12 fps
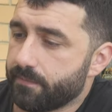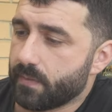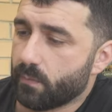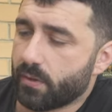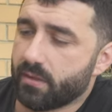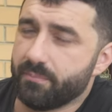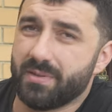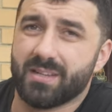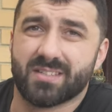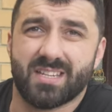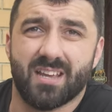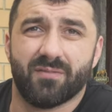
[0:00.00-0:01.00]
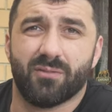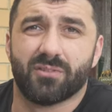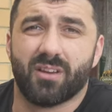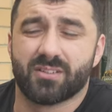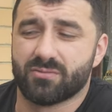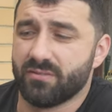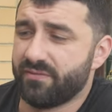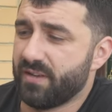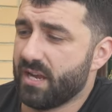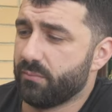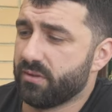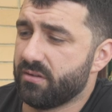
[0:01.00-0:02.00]
One of the biggest downfalls I actually
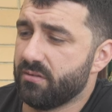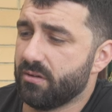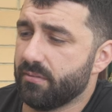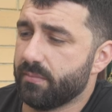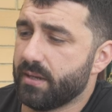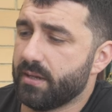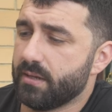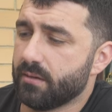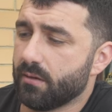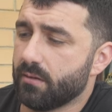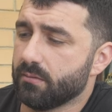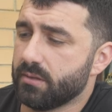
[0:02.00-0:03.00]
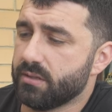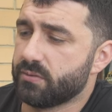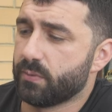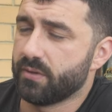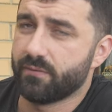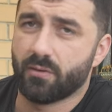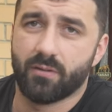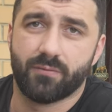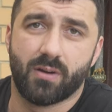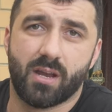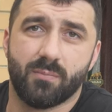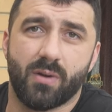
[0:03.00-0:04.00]
found with the unit being only twenty-five
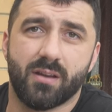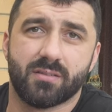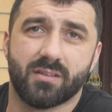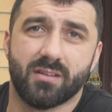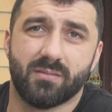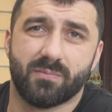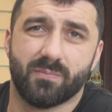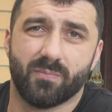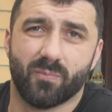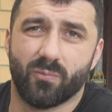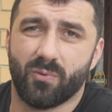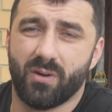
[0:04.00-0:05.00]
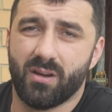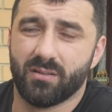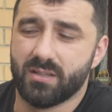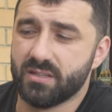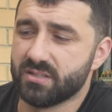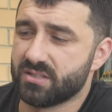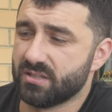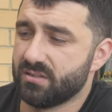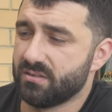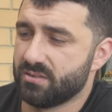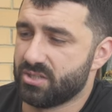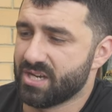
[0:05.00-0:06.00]
frame rates. It really is a
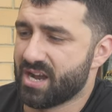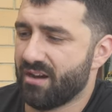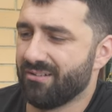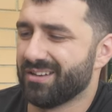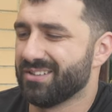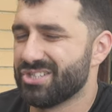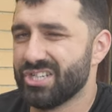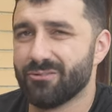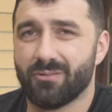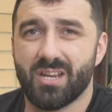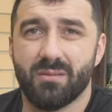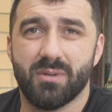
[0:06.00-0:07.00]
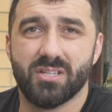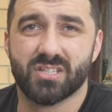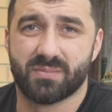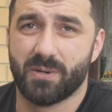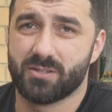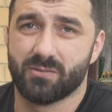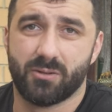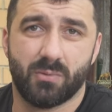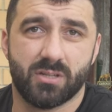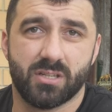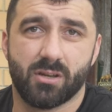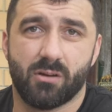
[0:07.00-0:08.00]
jarring and jittery image, especially
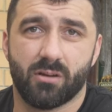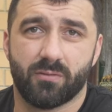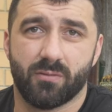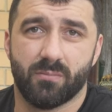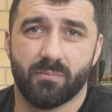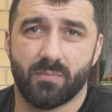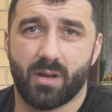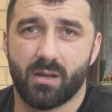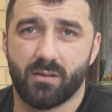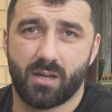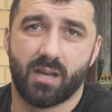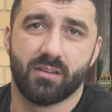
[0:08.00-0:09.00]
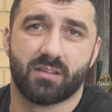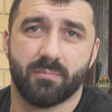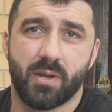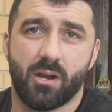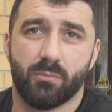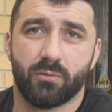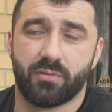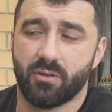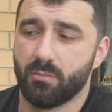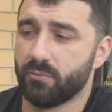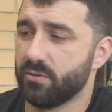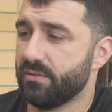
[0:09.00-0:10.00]
when you're going from other comparable
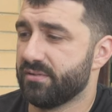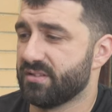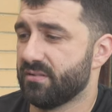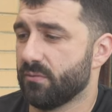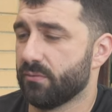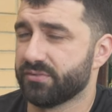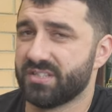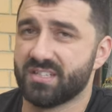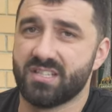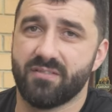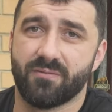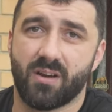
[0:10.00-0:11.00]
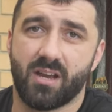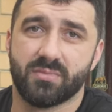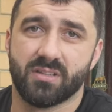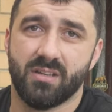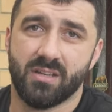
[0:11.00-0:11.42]
thermal units that are all sixty frames.